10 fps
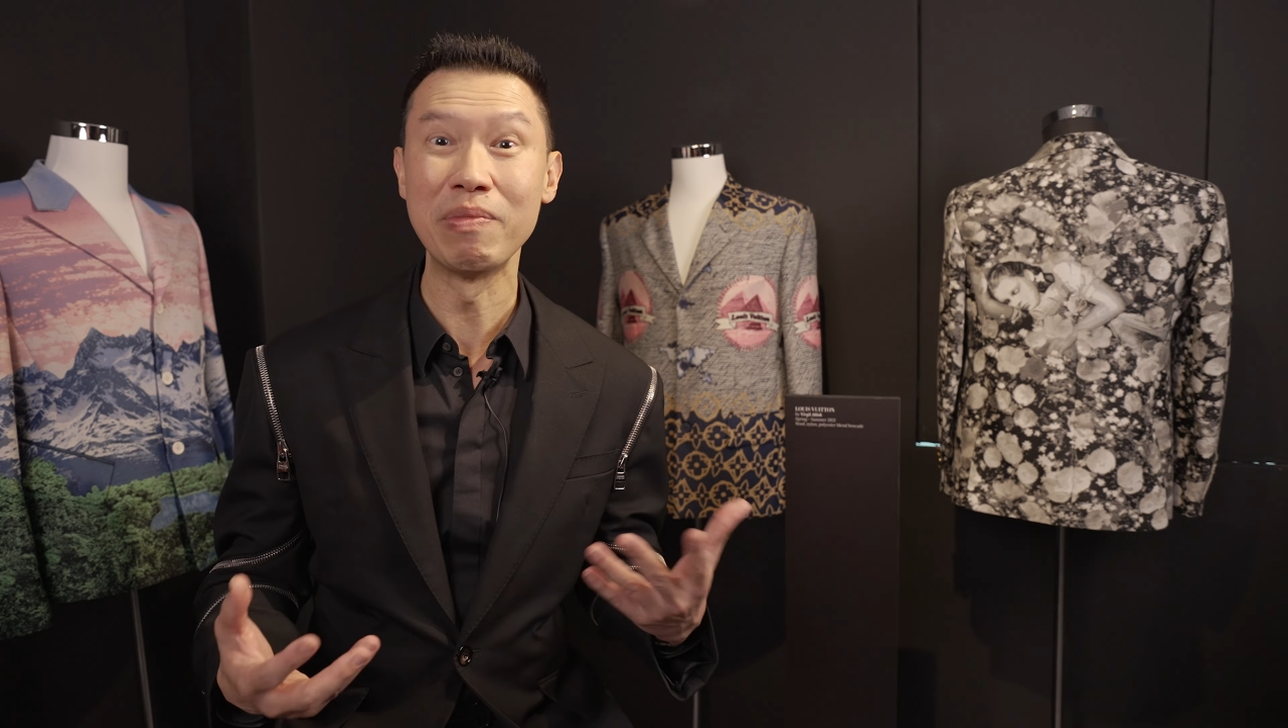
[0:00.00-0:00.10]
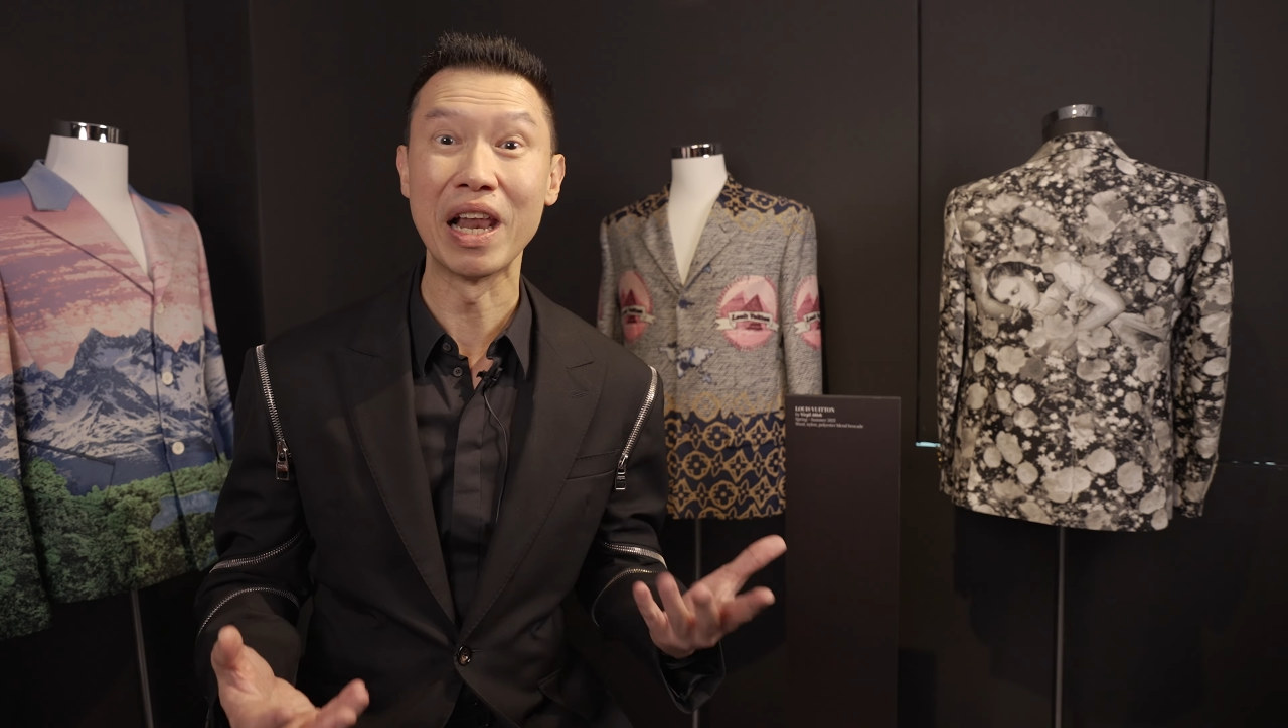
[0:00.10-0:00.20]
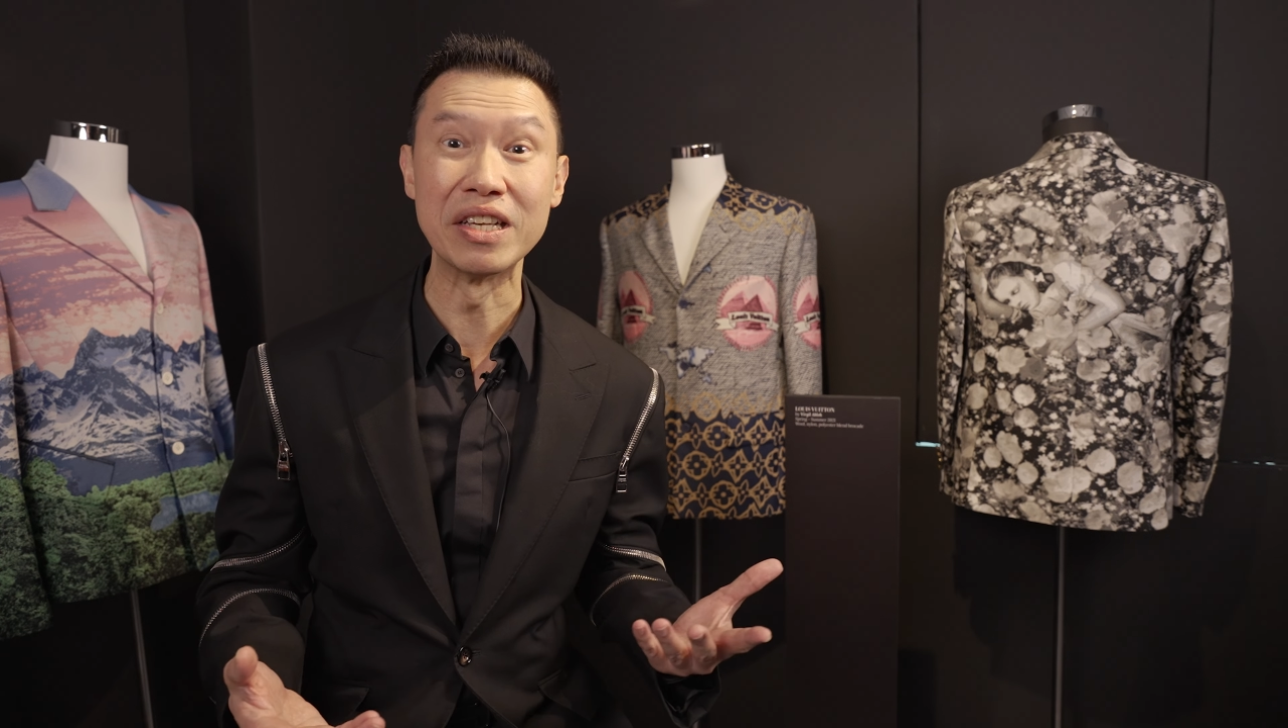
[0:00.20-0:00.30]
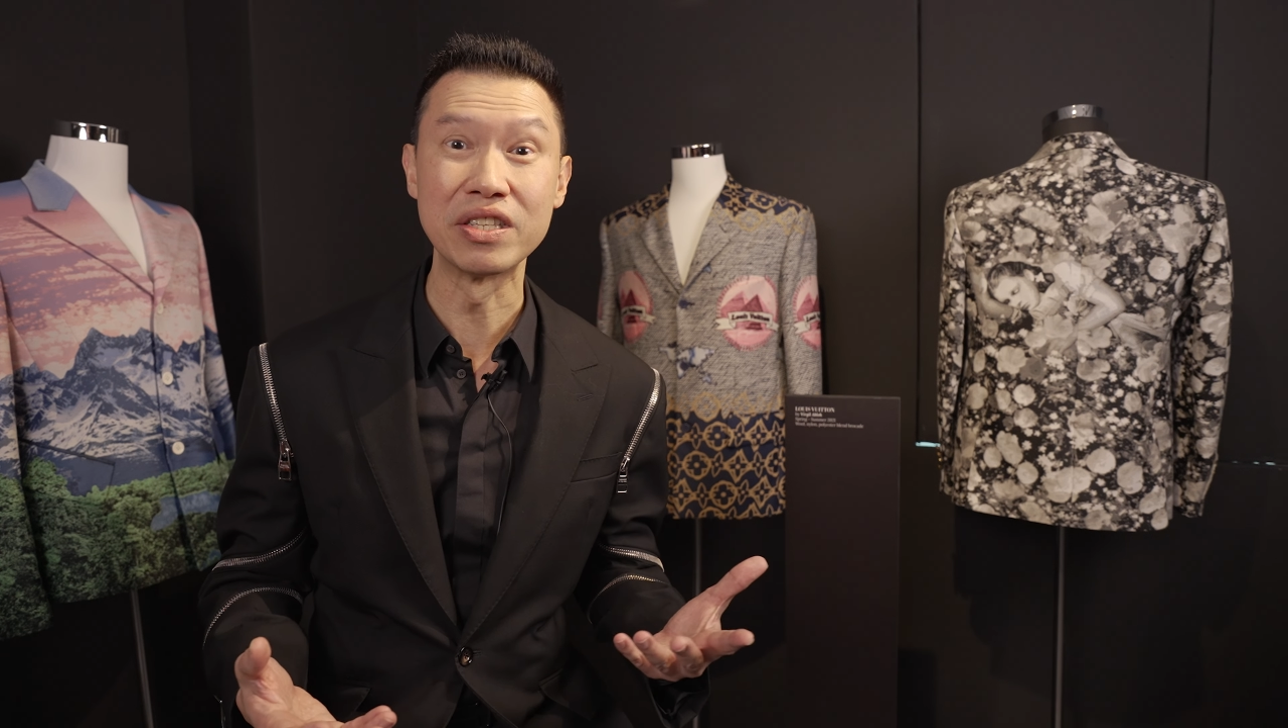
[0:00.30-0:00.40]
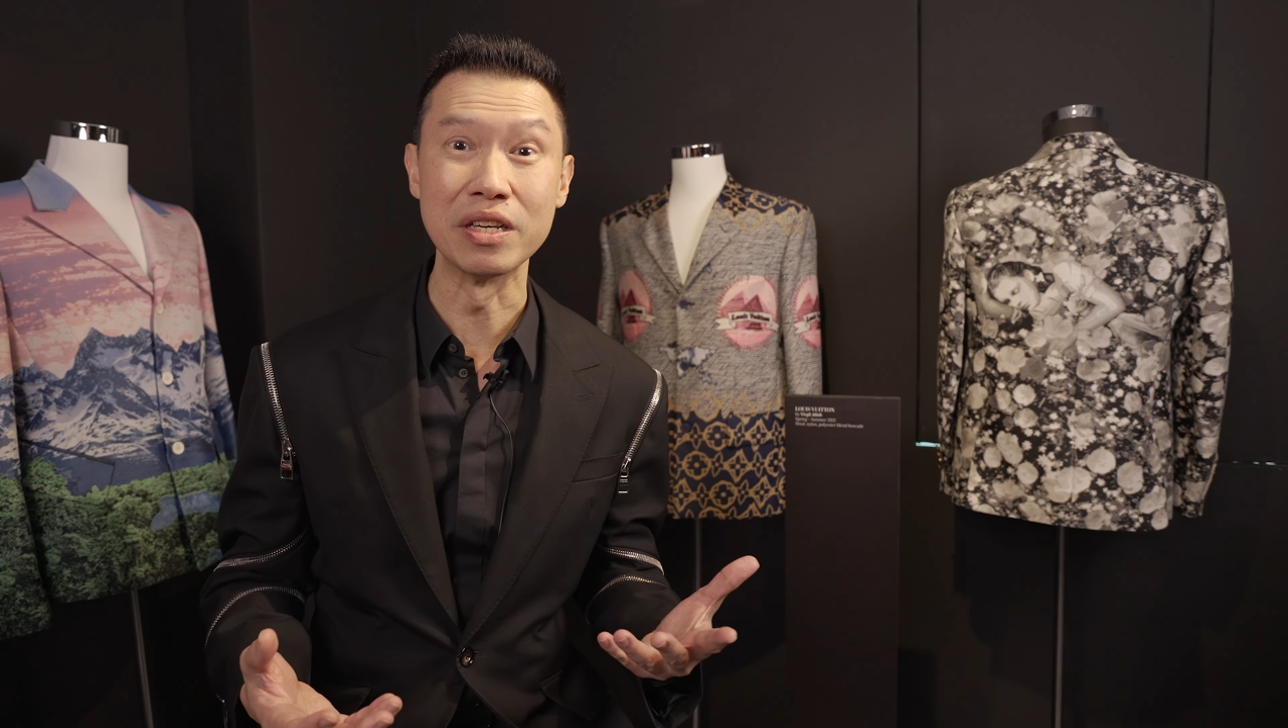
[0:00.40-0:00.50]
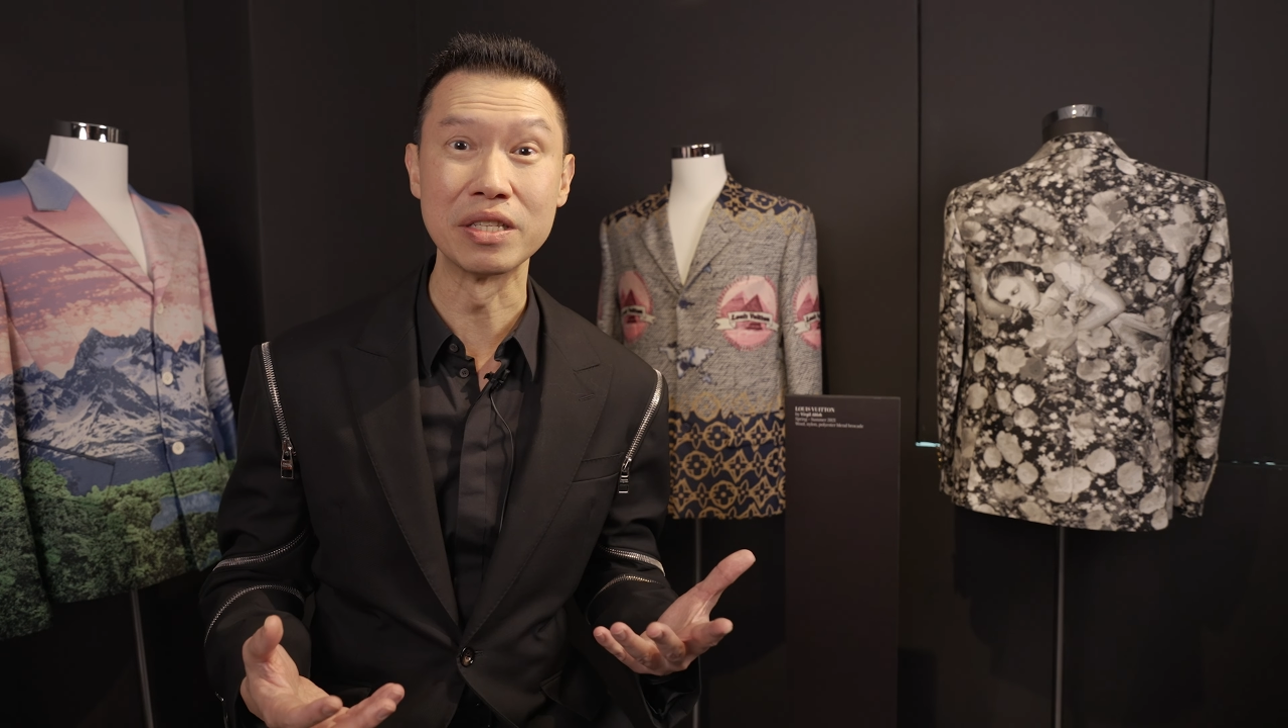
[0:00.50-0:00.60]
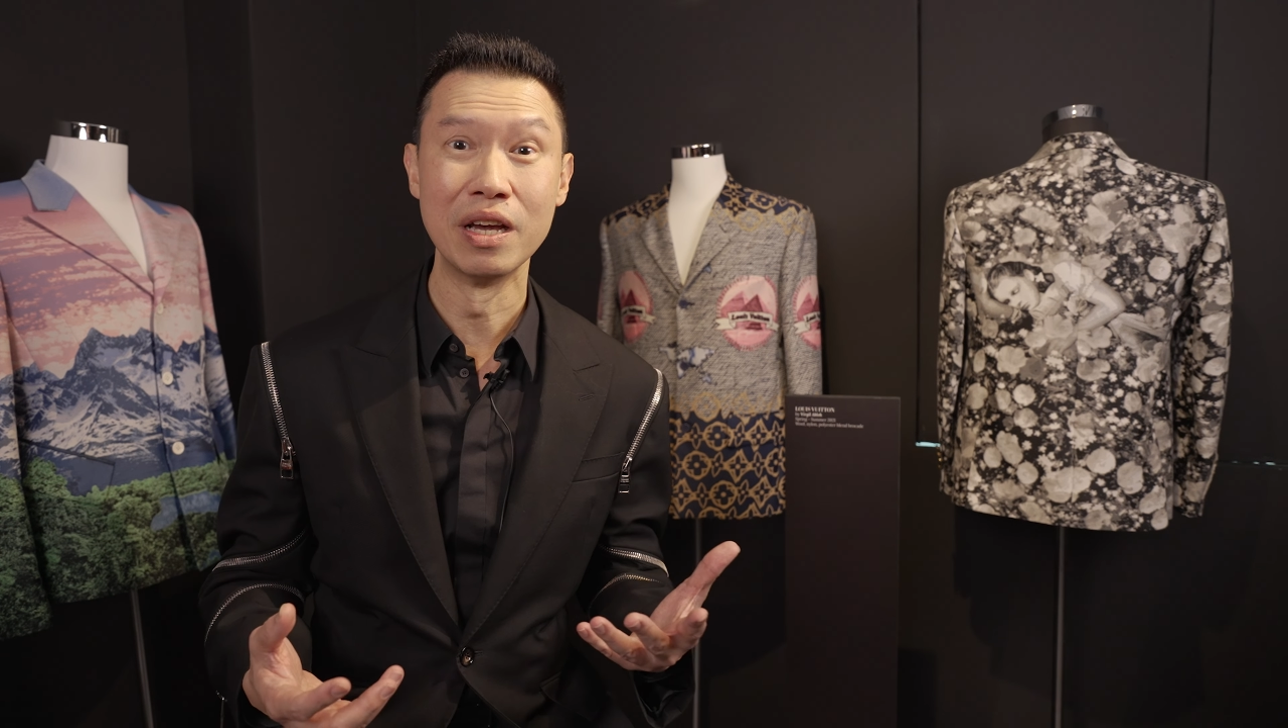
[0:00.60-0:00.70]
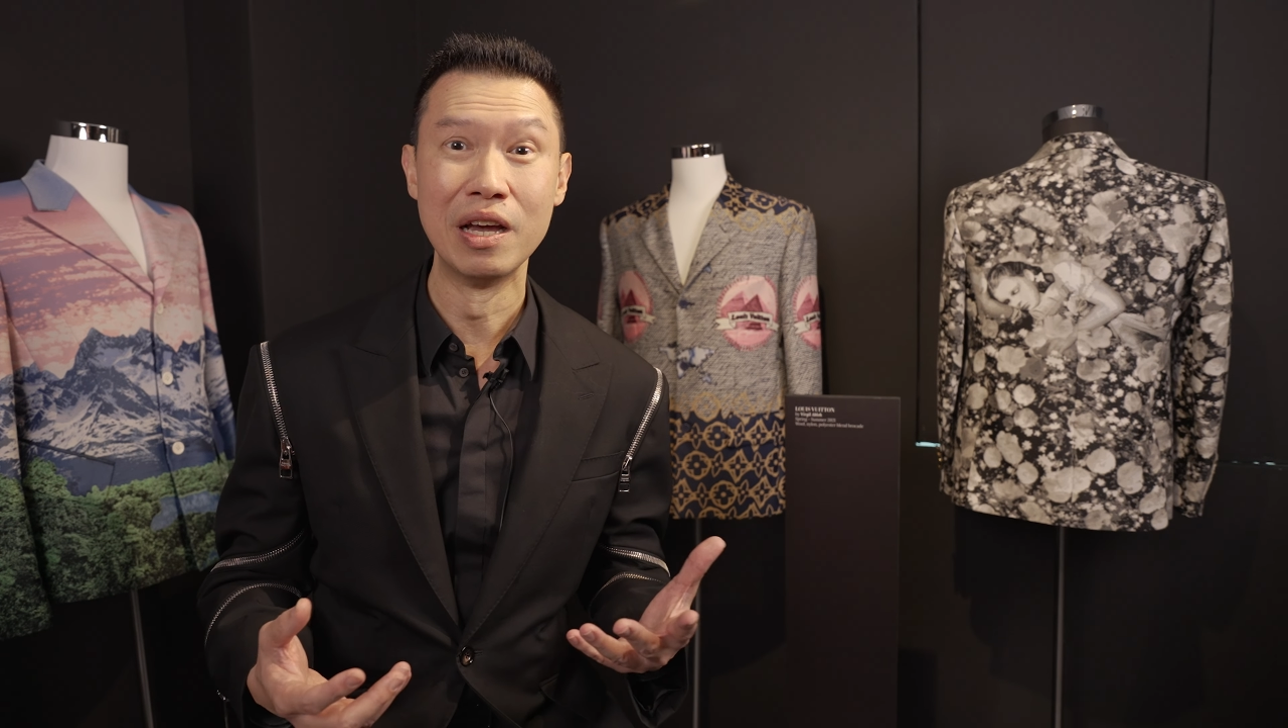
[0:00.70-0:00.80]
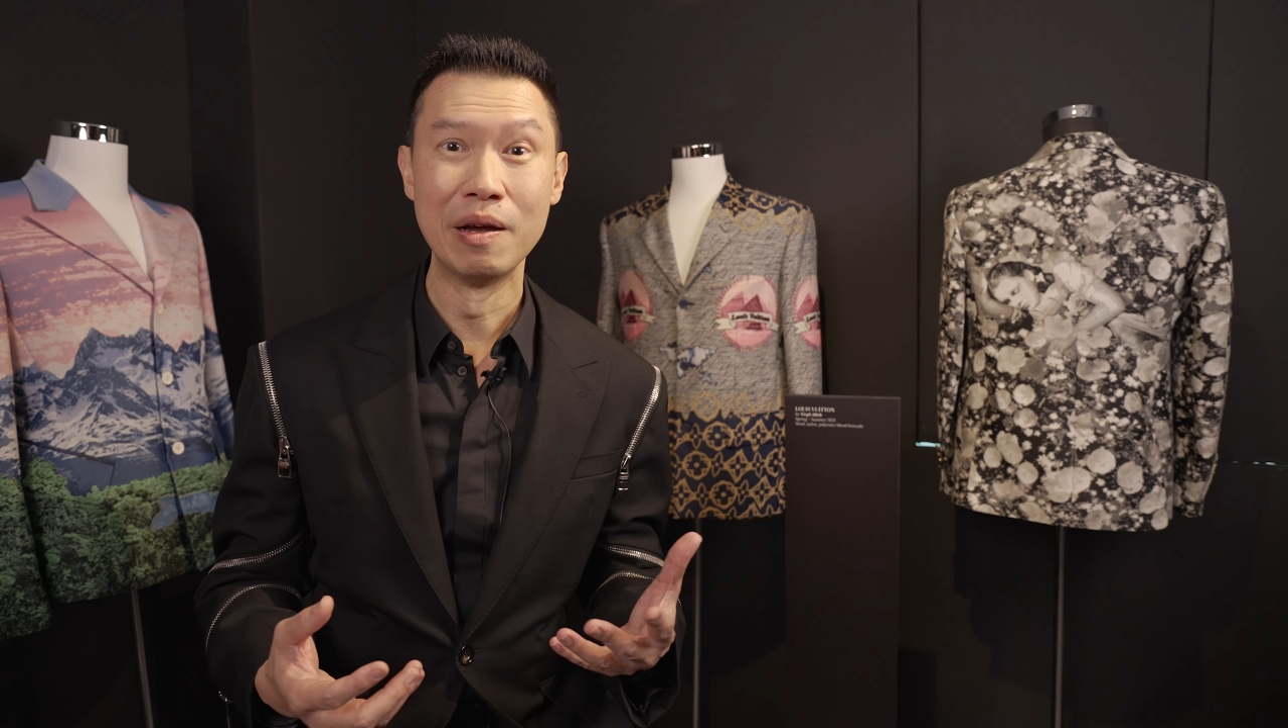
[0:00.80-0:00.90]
places.